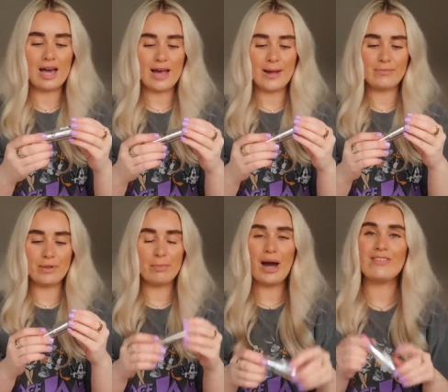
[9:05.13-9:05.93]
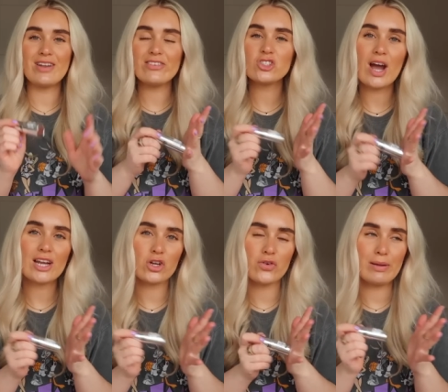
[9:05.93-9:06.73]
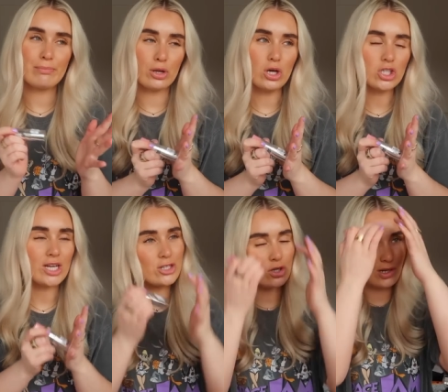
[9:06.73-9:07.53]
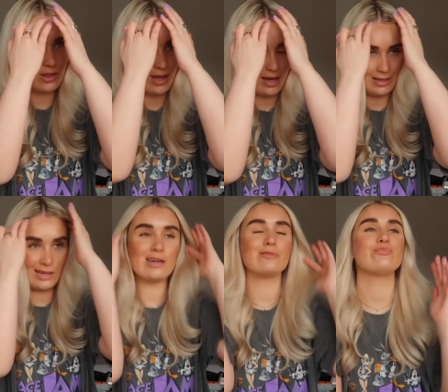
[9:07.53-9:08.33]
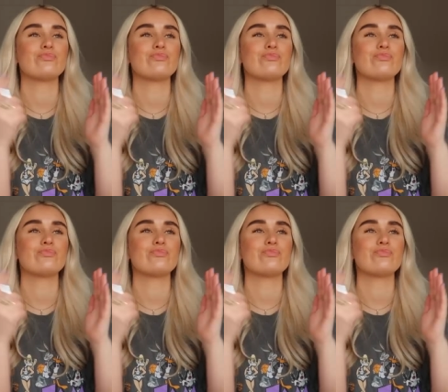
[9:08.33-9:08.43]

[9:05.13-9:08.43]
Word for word: Um, but I've never tried a cream blush, I don't think.